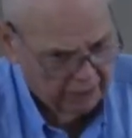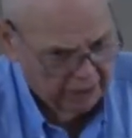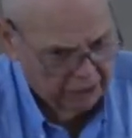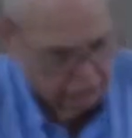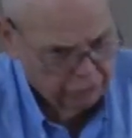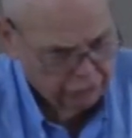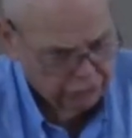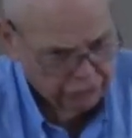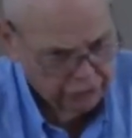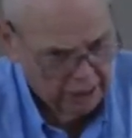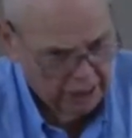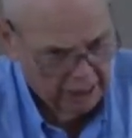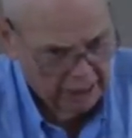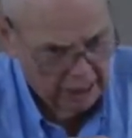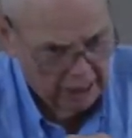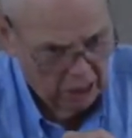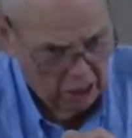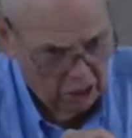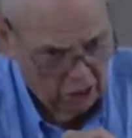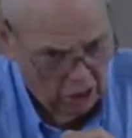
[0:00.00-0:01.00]
they could
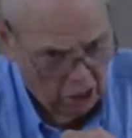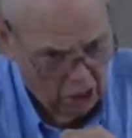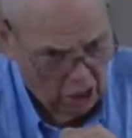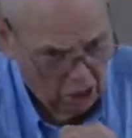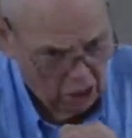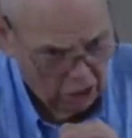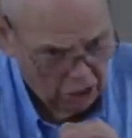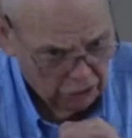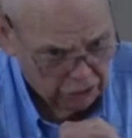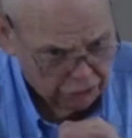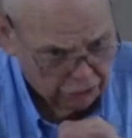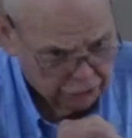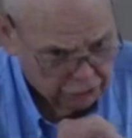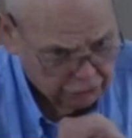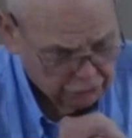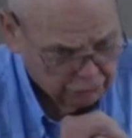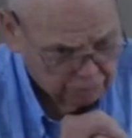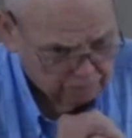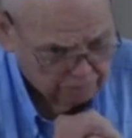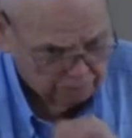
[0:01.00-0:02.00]
not
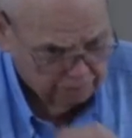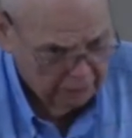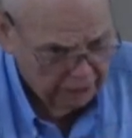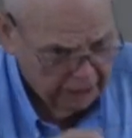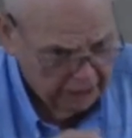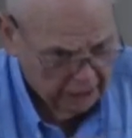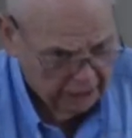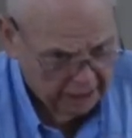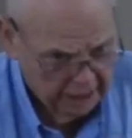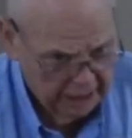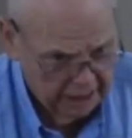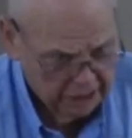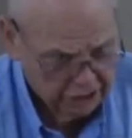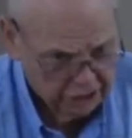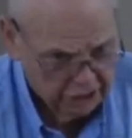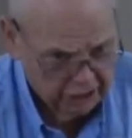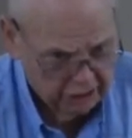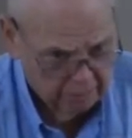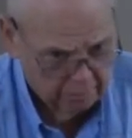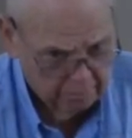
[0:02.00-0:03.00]
speak
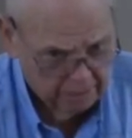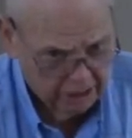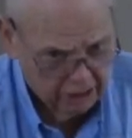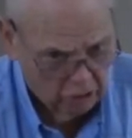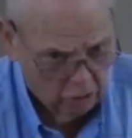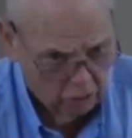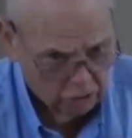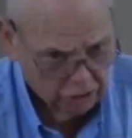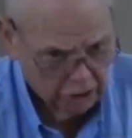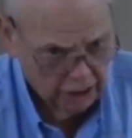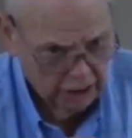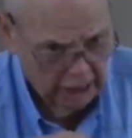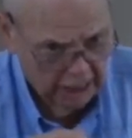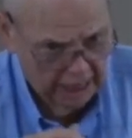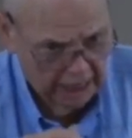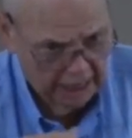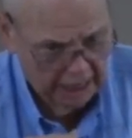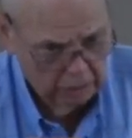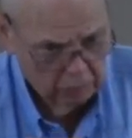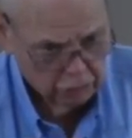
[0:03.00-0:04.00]
against him because
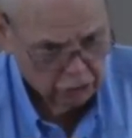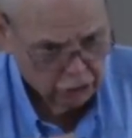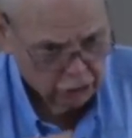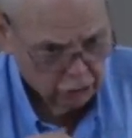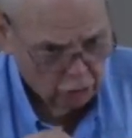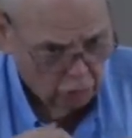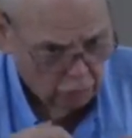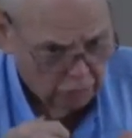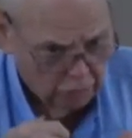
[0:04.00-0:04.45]
he was so